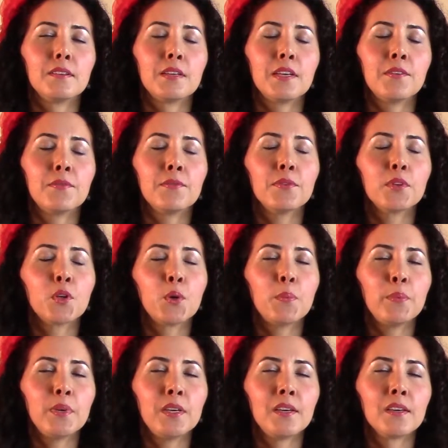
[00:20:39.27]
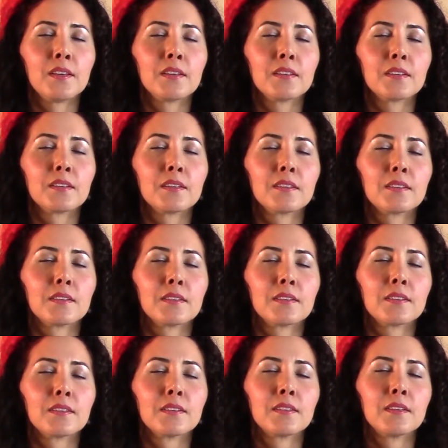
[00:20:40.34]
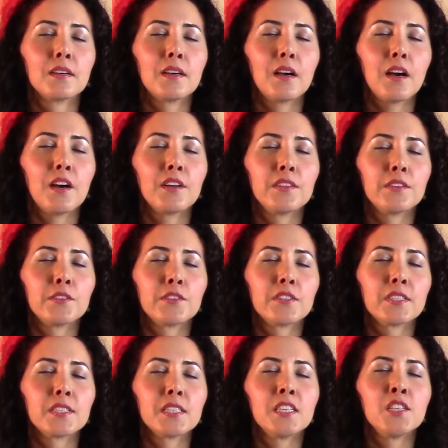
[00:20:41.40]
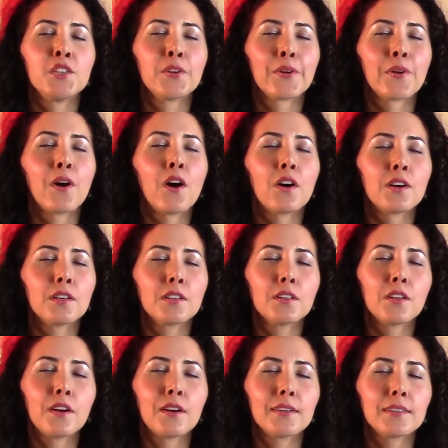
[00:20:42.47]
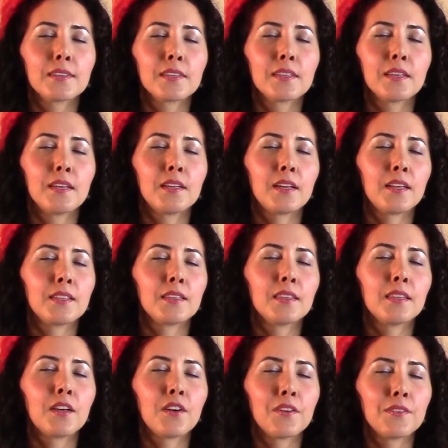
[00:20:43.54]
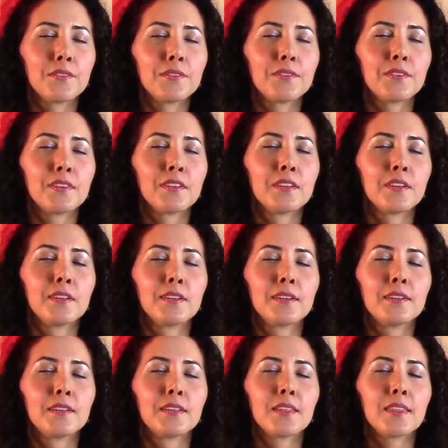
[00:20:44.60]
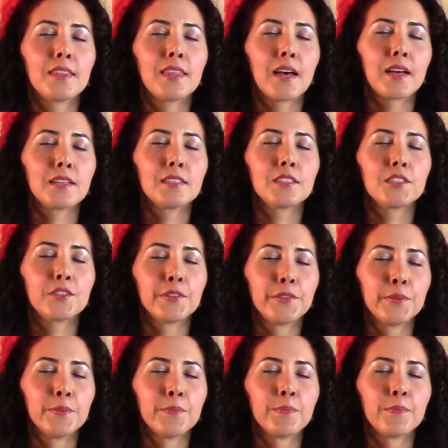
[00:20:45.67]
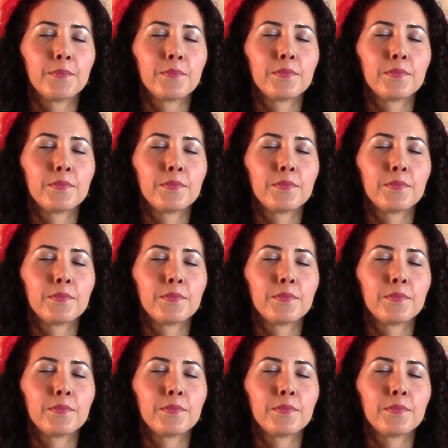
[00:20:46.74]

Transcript: enveloping others in your heart cloth, and I love that term.